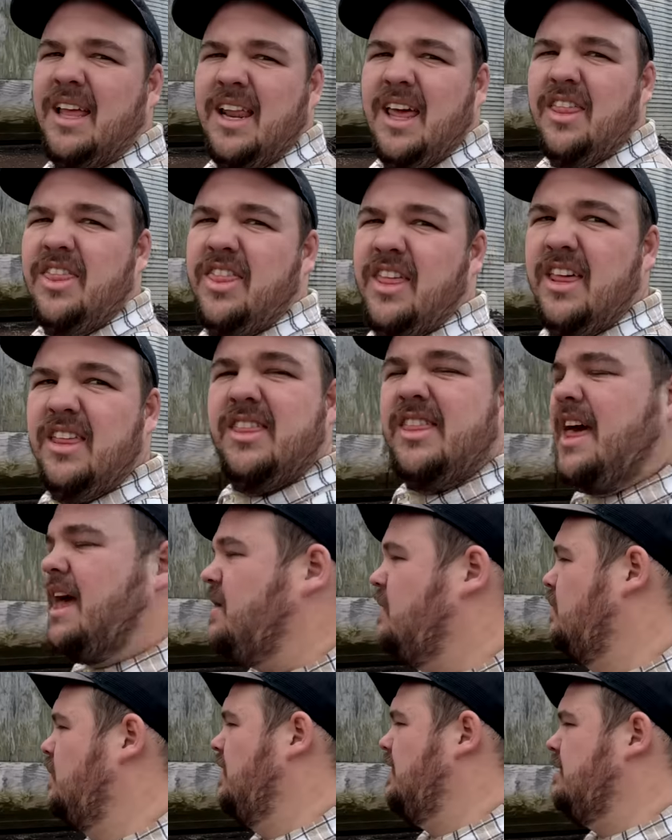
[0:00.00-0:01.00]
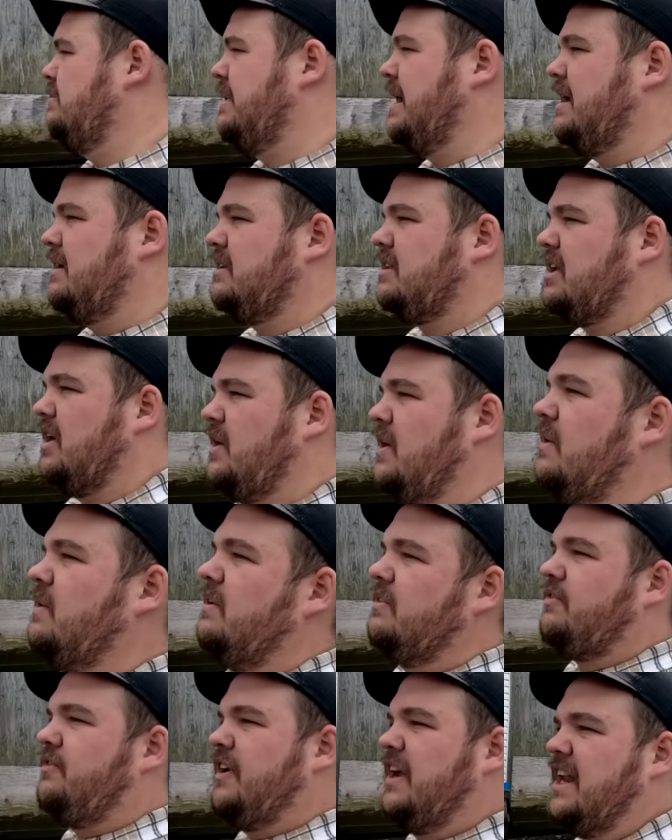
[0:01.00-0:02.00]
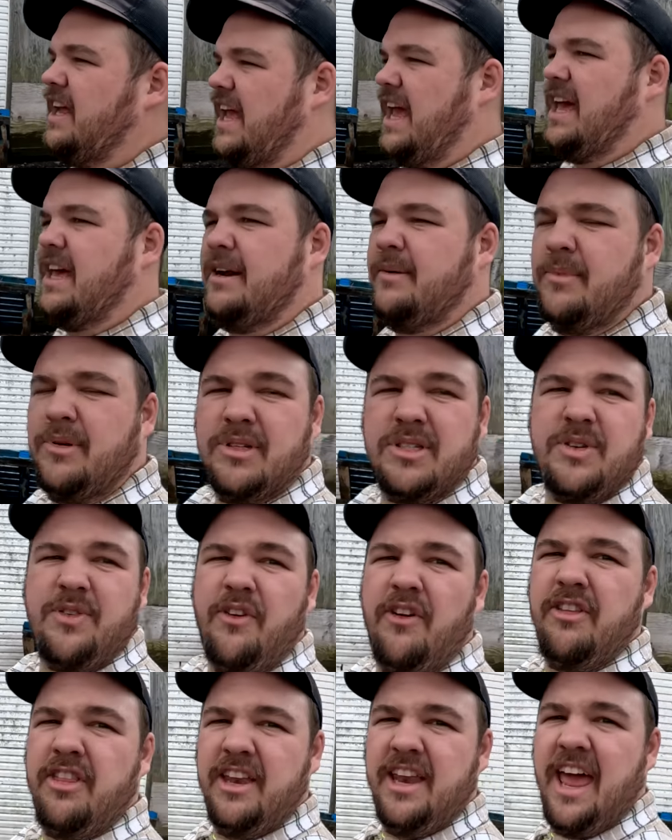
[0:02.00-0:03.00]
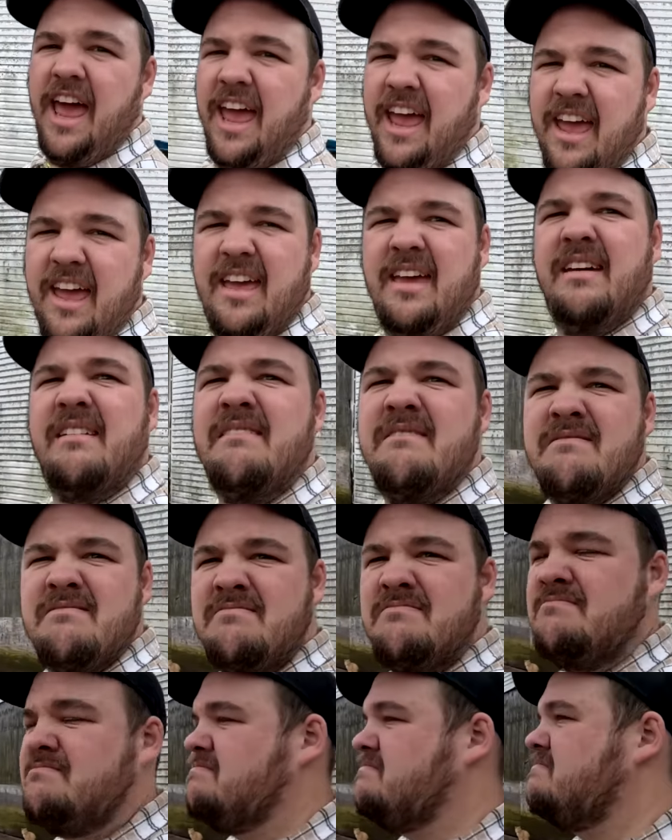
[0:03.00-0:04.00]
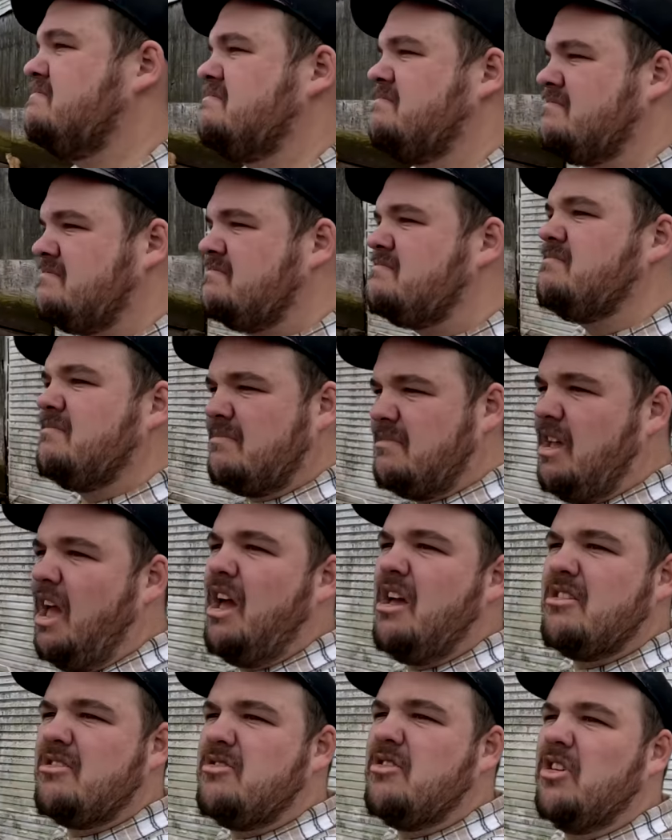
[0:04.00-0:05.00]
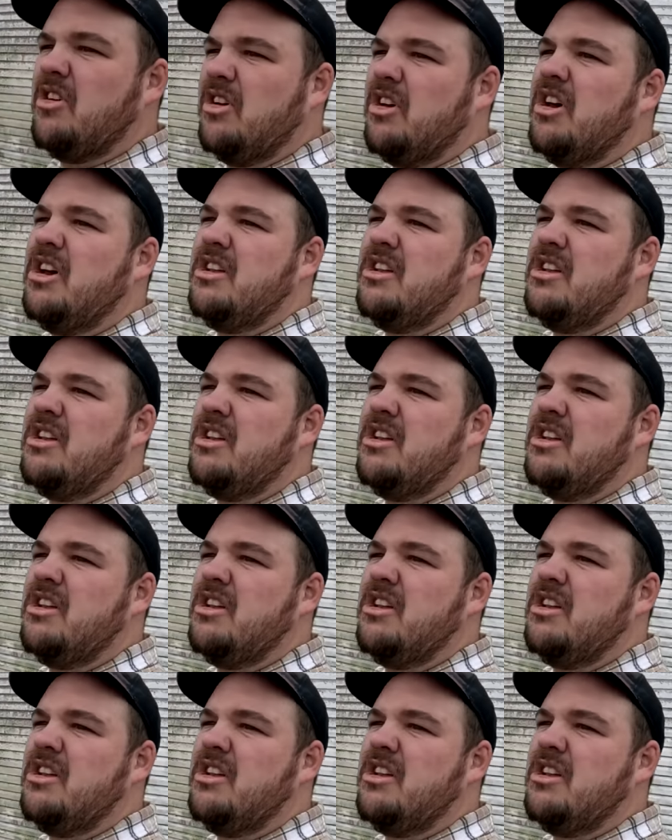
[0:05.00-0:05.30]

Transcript: And I think that will about do it with feeding animals for the day yeah, it's looking